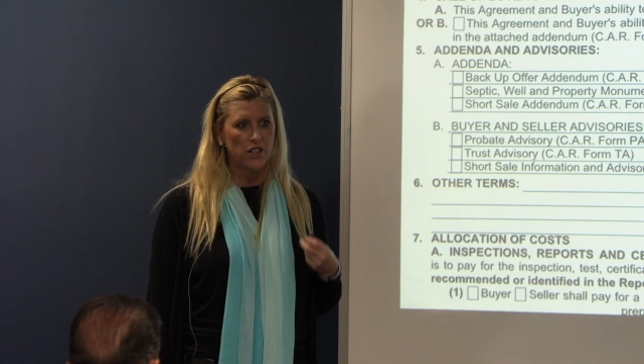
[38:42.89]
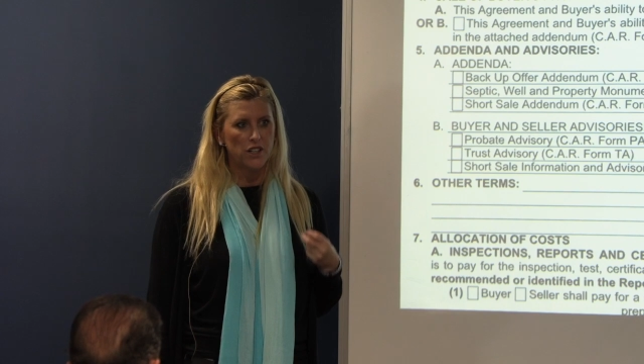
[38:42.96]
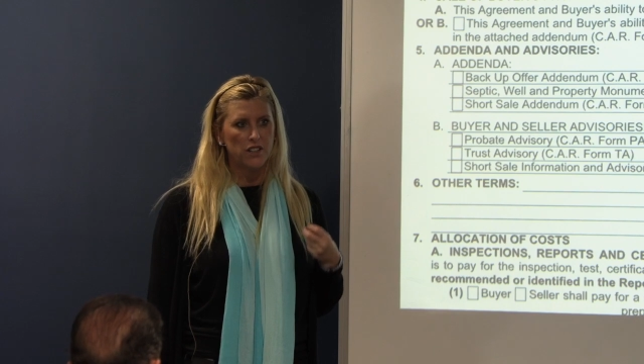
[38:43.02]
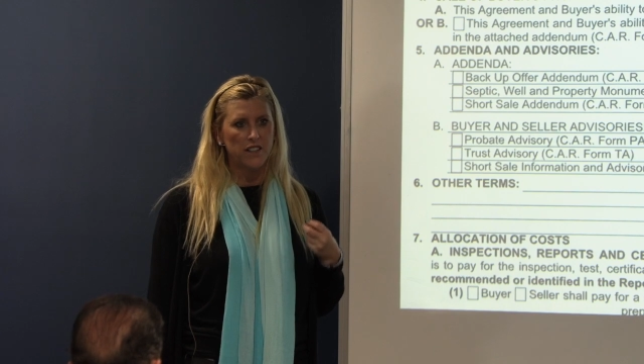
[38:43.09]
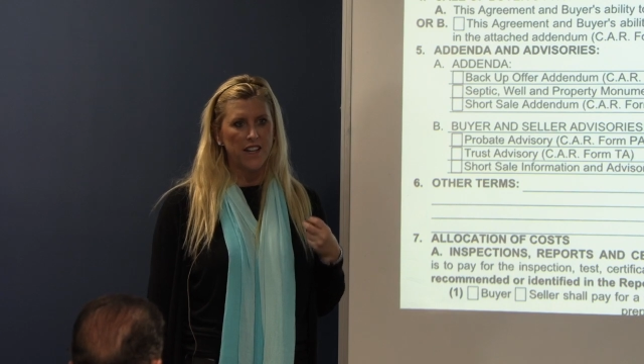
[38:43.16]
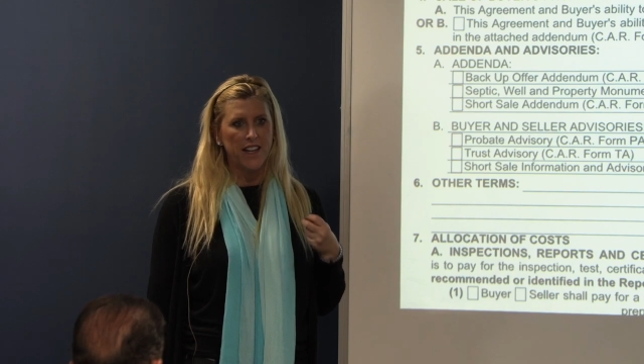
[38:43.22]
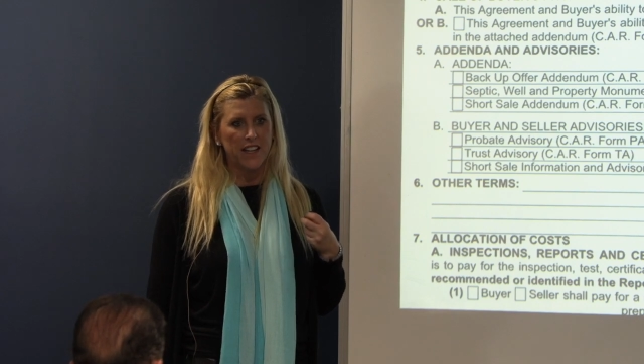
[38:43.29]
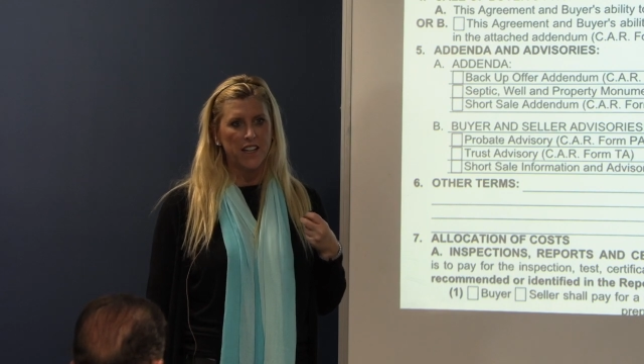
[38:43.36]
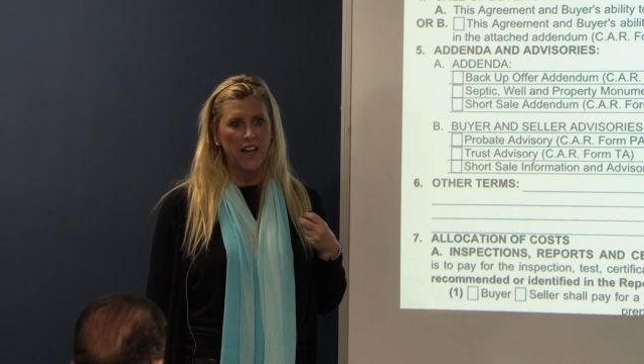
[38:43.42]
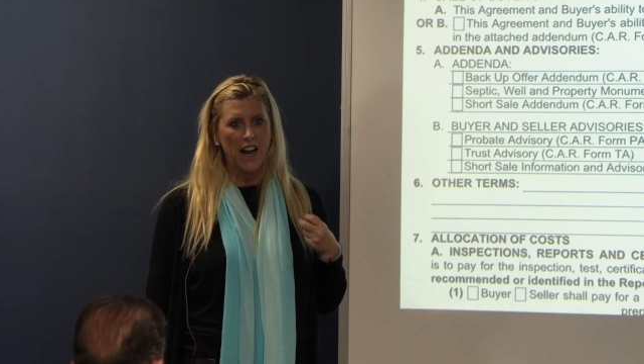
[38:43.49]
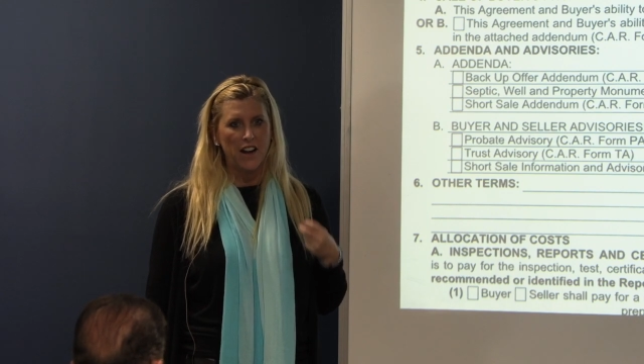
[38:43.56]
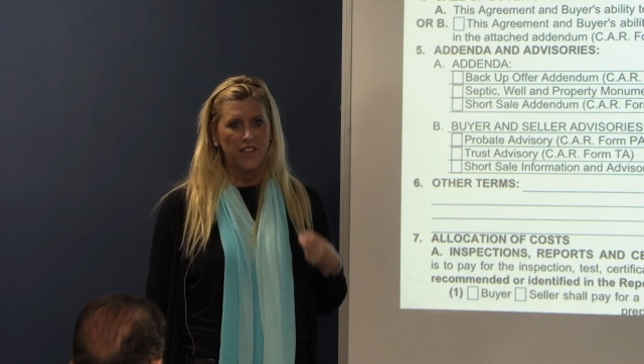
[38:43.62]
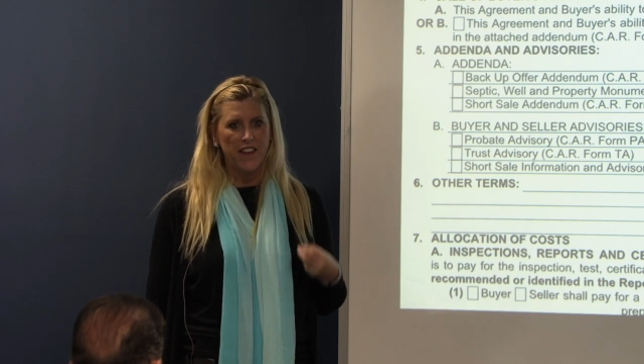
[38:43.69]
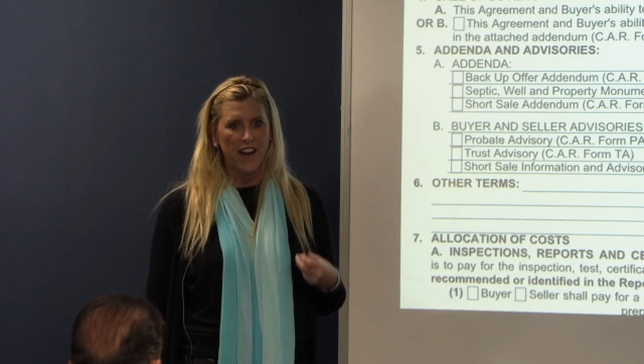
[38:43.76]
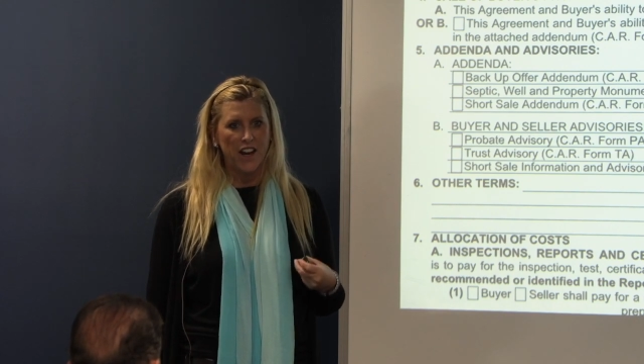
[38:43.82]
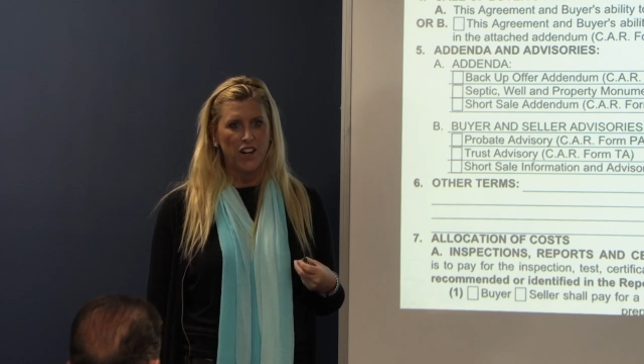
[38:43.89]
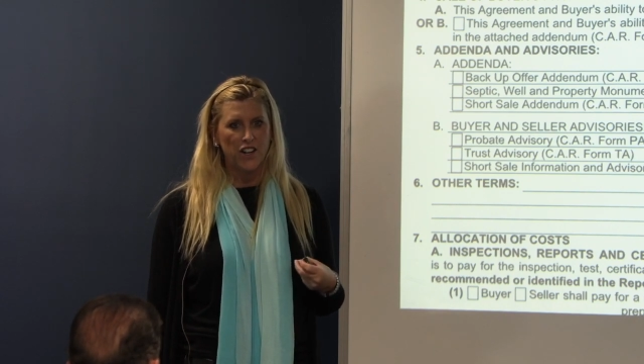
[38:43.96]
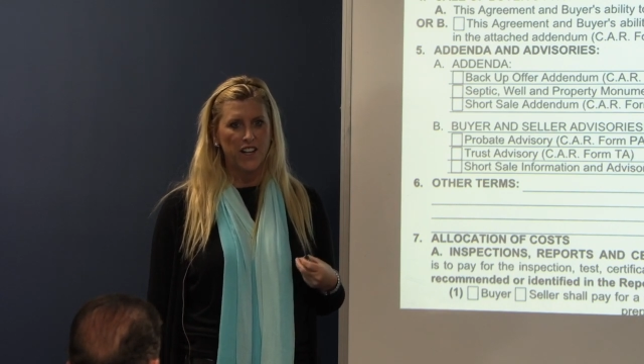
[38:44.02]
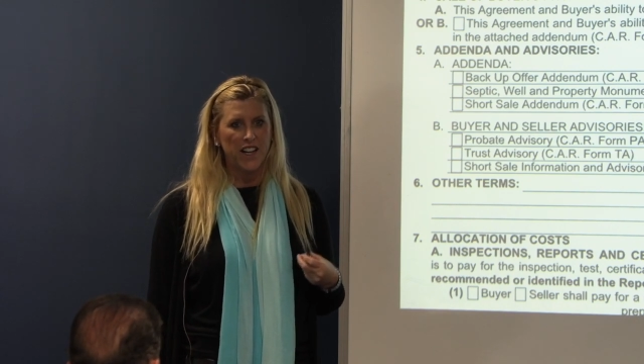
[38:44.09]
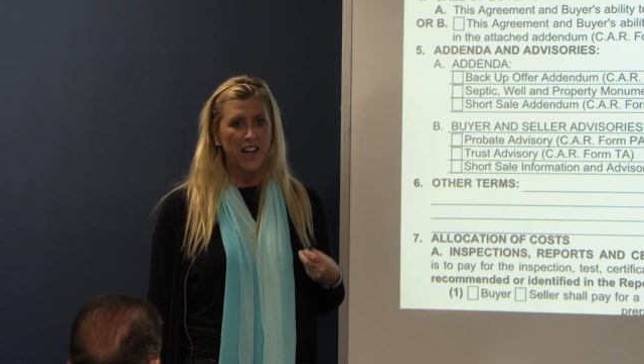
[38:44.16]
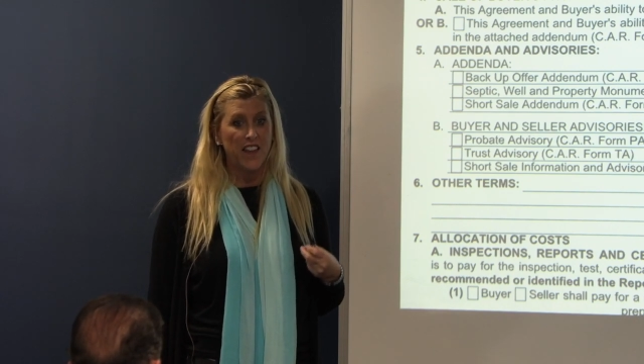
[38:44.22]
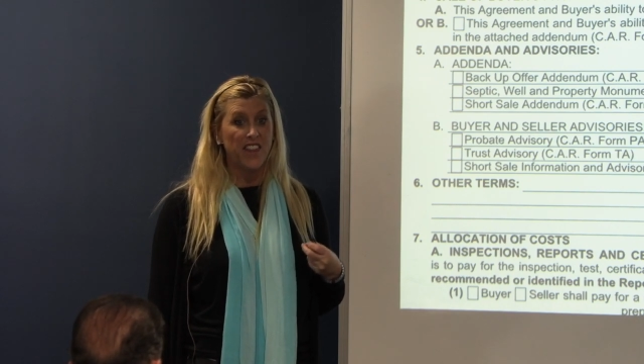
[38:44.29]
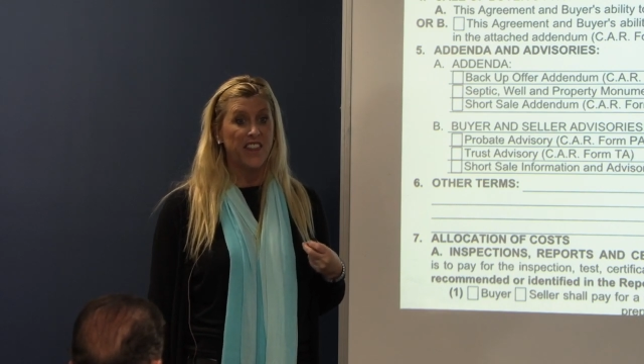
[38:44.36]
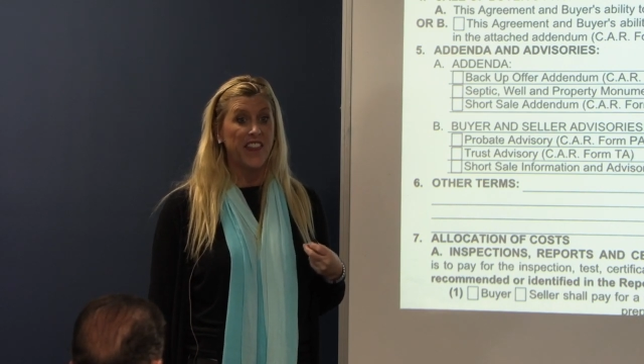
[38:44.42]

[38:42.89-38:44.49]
or like out of the area,